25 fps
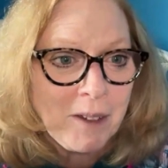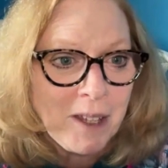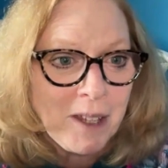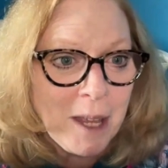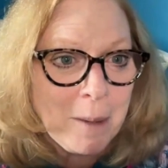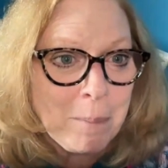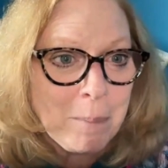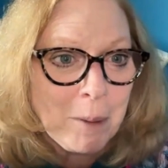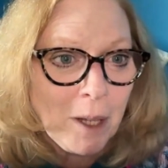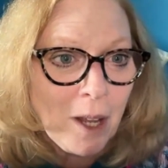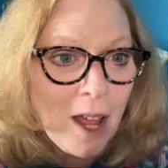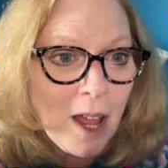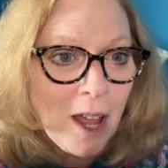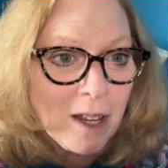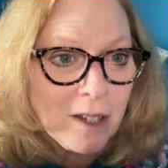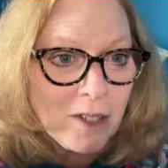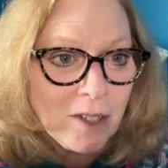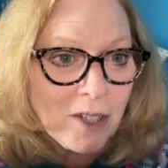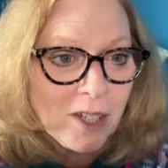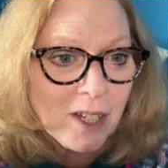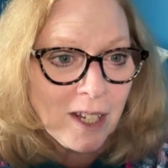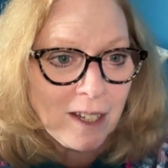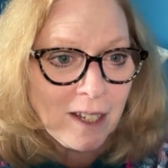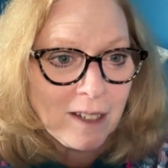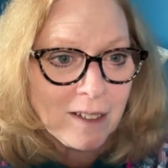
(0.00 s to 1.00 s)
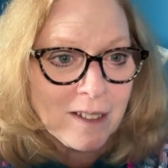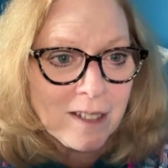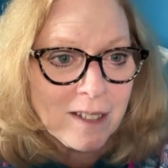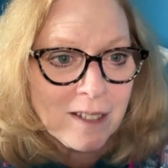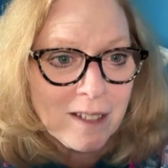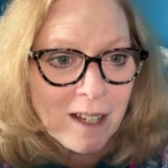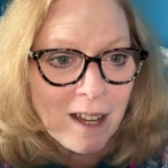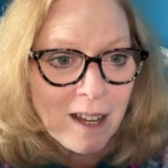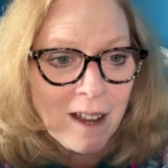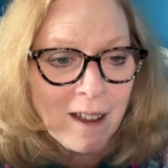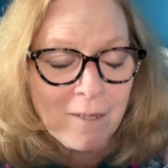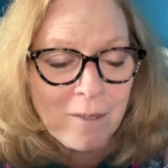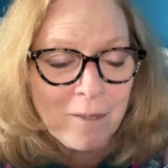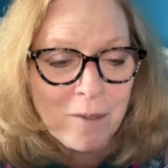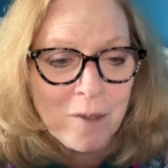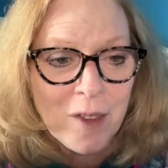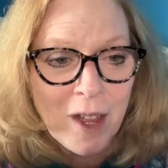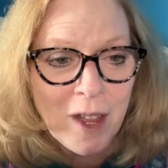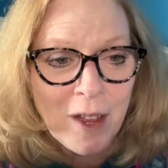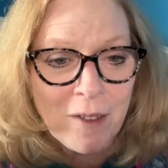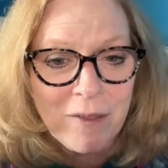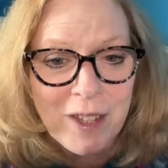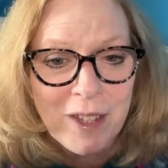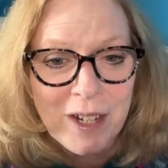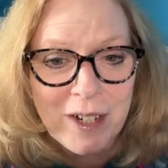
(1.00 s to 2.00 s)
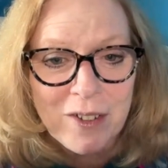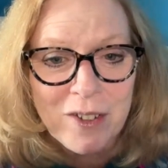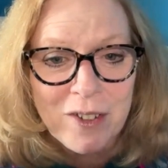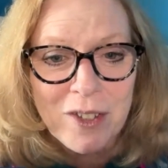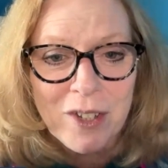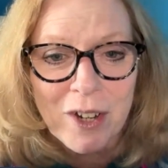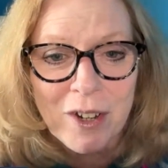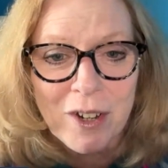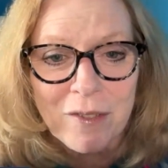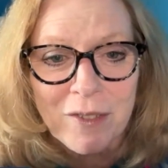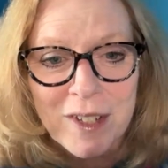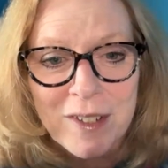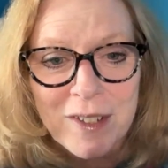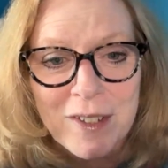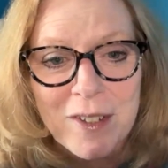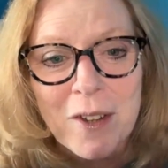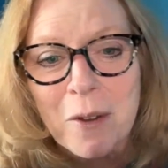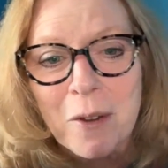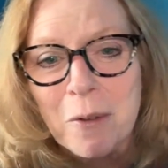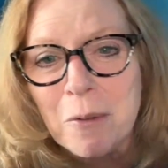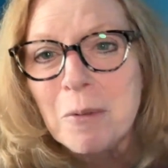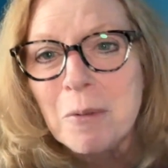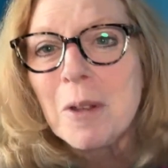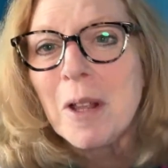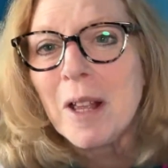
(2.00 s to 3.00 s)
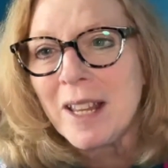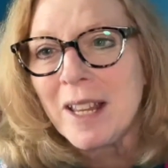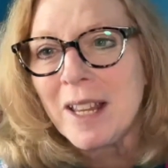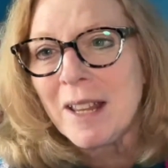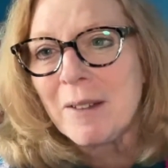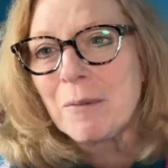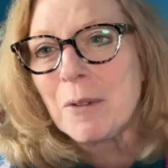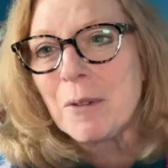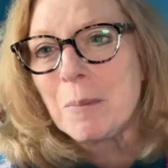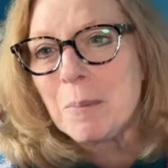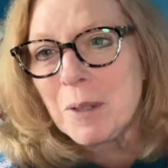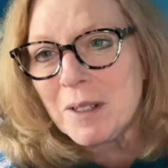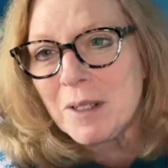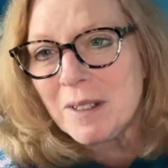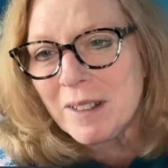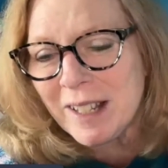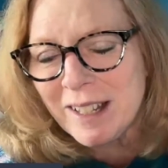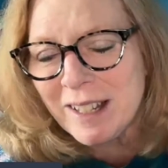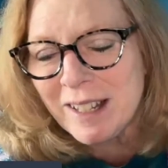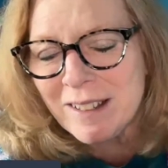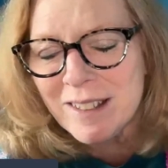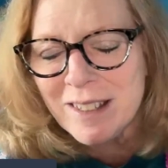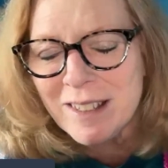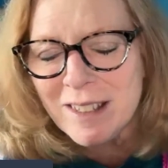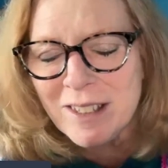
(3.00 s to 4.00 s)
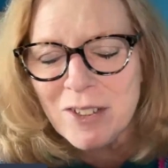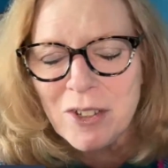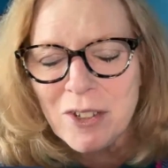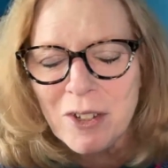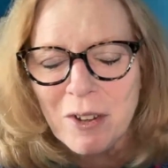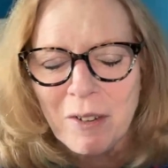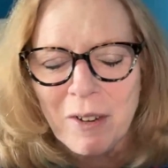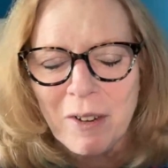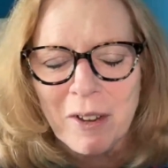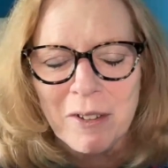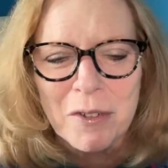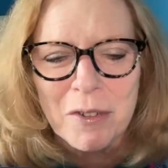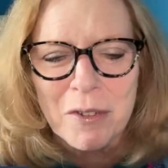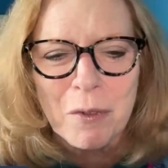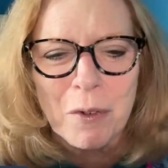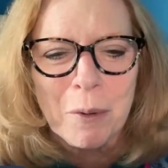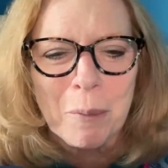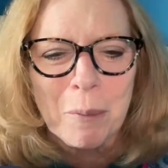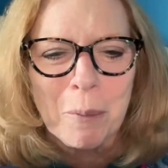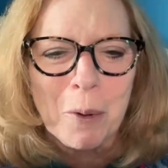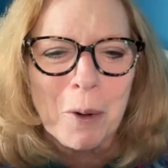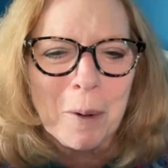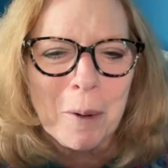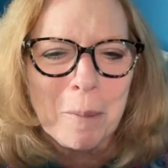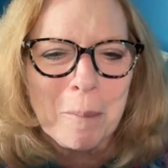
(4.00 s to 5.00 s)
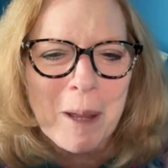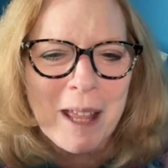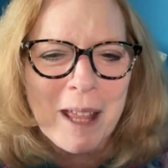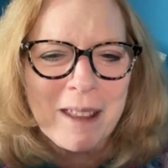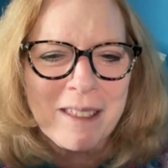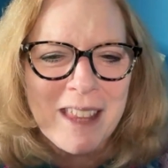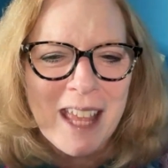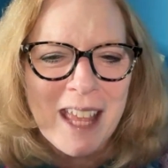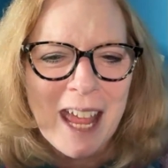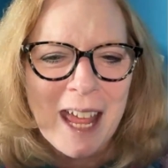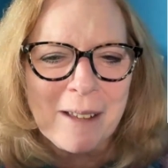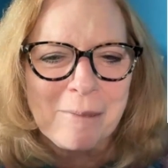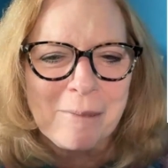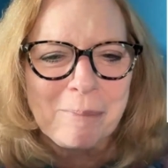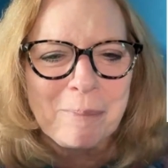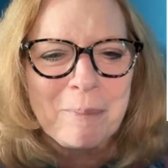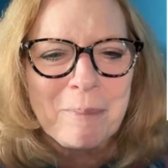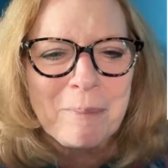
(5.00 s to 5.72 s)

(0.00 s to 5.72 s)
keep a log sheet of their service. So again, we'll put links in the show notes for more about that.